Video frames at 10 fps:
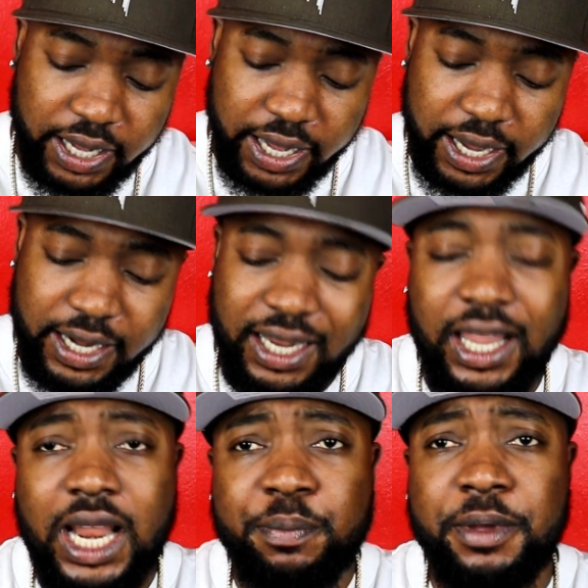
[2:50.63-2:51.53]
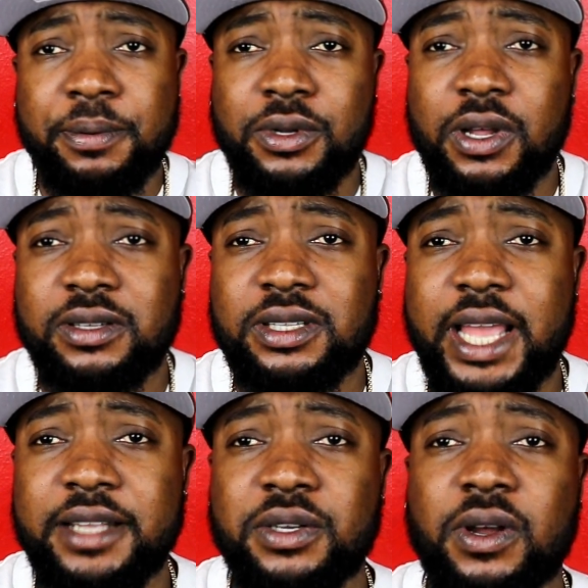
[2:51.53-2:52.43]
and a lot of people don't
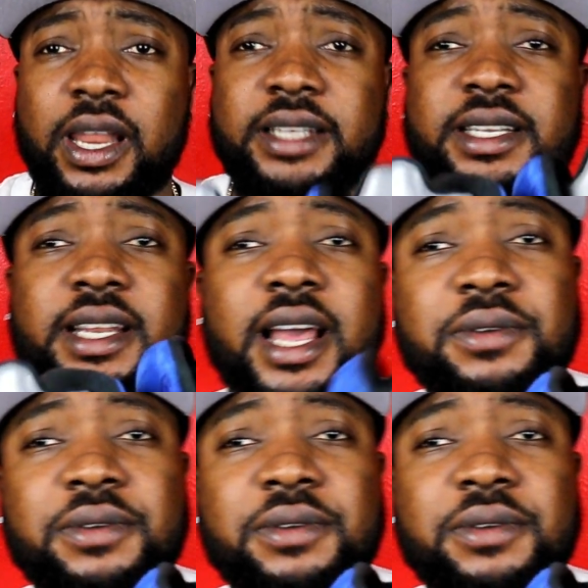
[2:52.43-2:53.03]
like to collect it.